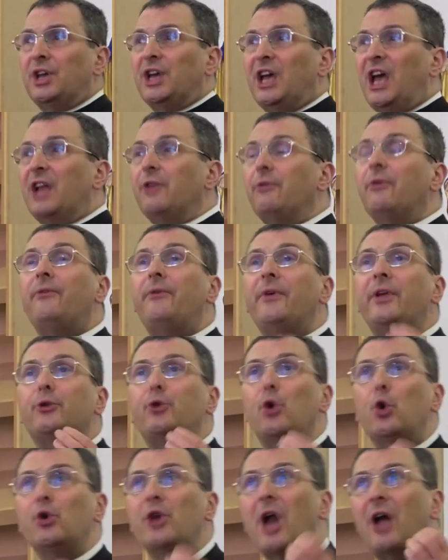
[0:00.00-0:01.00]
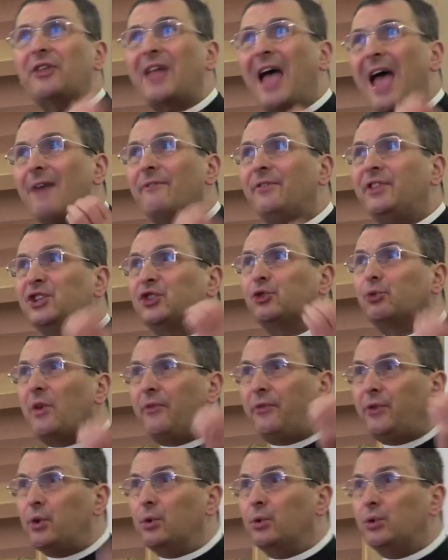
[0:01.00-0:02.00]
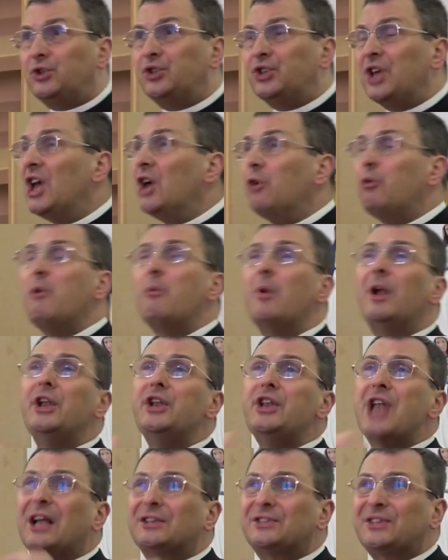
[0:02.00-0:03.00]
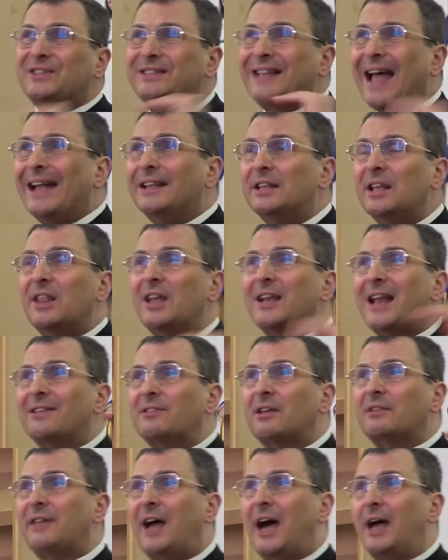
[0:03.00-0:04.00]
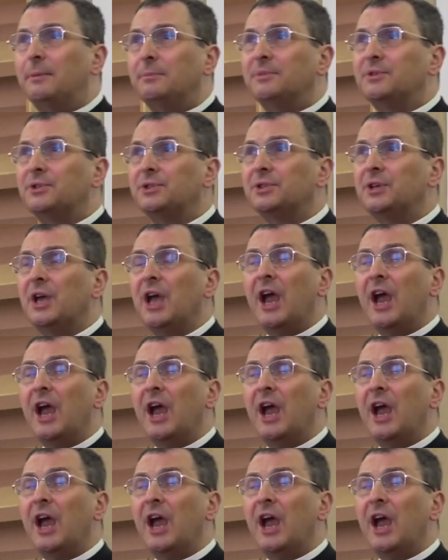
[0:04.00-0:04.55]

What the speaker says: And if we do not have this refuge, we will not stand in the latter times.